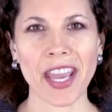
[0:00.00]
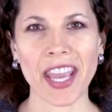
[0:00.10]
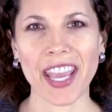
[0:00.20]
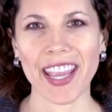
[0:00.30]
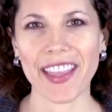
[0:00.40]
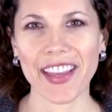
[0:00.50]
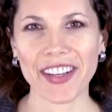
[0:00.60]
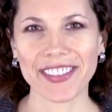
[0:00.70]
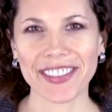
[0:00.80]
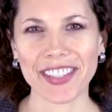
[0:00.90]
Hey
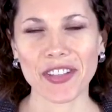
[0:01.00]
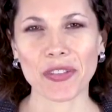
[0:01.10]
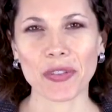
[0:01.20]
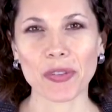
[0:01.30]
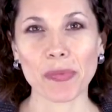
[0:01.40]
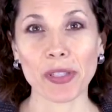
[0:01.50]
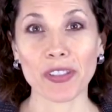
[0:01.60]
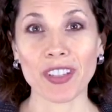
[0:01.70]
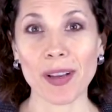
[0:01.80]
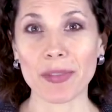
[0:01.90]
there, it's Susan
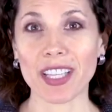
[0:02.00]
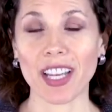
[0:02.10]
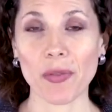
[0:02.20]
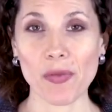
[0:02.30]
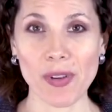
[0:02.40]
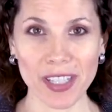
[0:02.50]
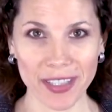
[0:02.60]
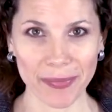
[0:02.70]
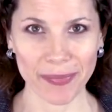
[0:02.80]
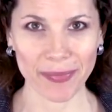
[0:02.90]
Peirce Thompson, and
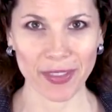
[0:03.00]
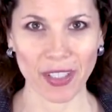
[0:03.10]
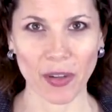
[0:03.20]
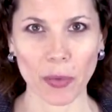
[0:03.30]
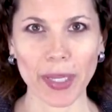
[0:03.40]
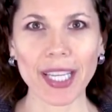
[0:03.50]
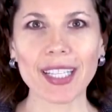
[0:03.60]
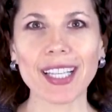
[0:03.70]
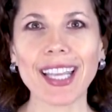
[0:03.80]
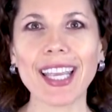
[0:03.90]
welcome to the
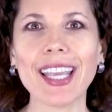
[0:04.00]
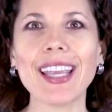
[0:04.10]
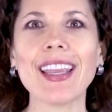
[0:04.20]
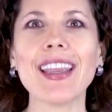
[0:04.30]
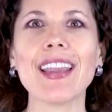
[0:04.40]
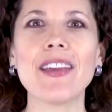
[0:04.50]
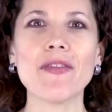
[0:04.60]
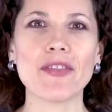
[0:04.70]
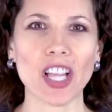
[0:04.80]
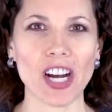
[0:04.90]
weekly
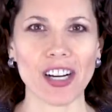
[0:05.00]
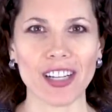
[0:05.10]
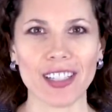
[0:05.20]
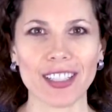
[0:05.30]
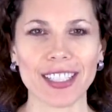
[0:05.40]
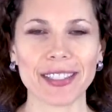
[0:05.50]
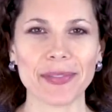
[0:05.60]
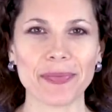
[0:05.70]
vlog.